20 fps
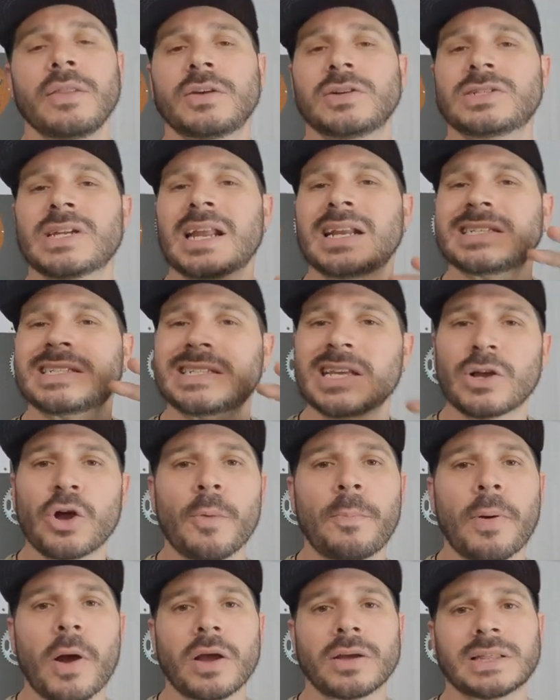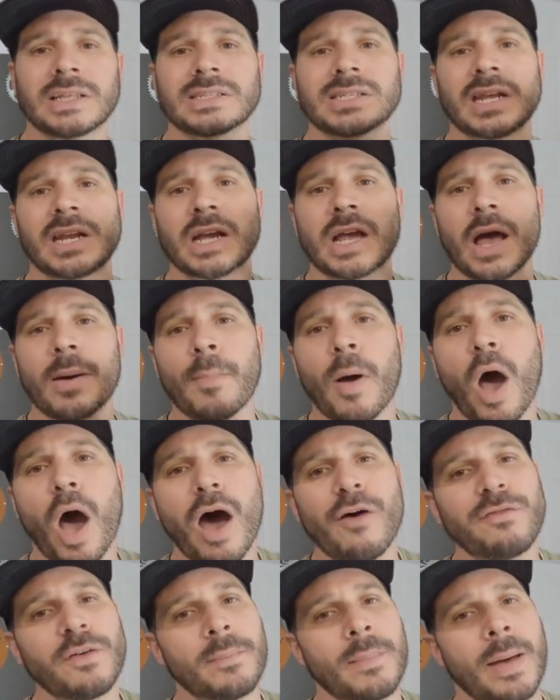There's not a single part that's gonna come
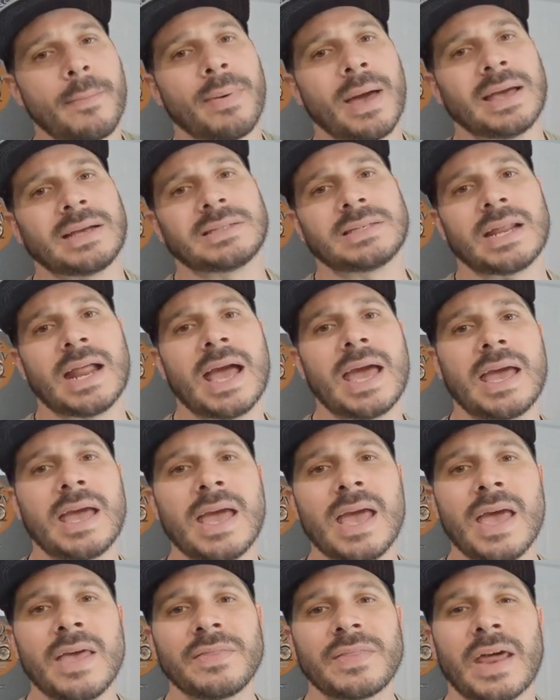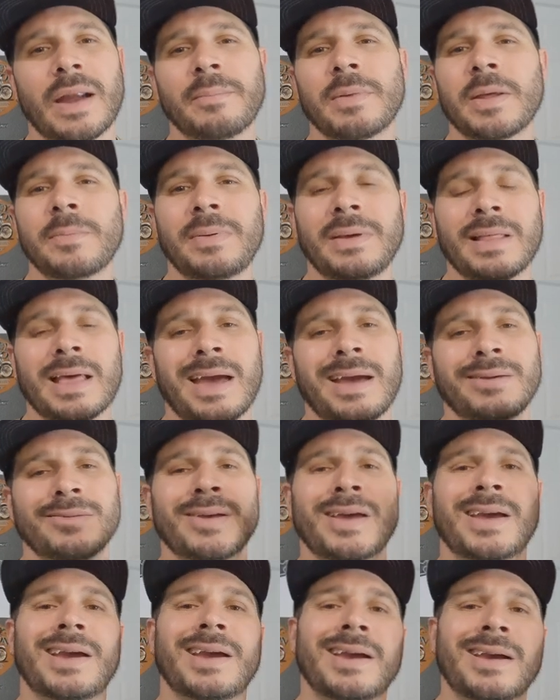off of my bike today that I'm gonna be
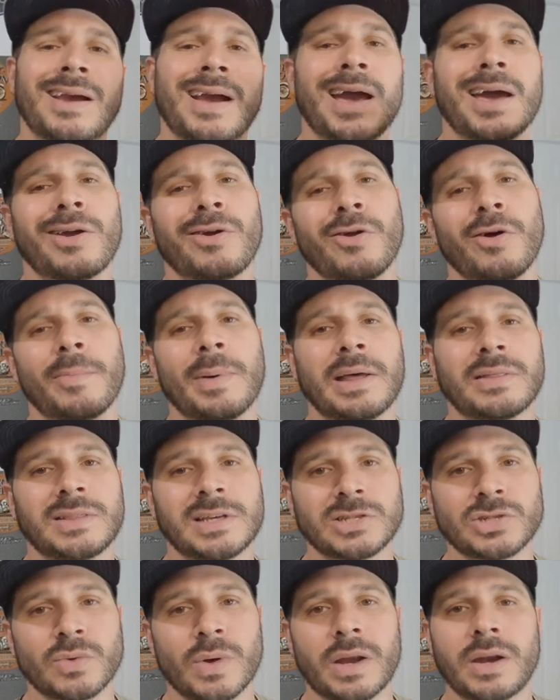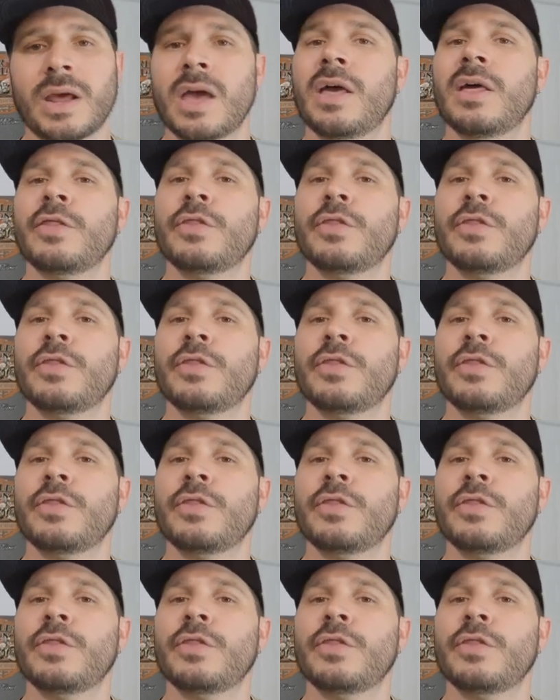like, I don't know about this one.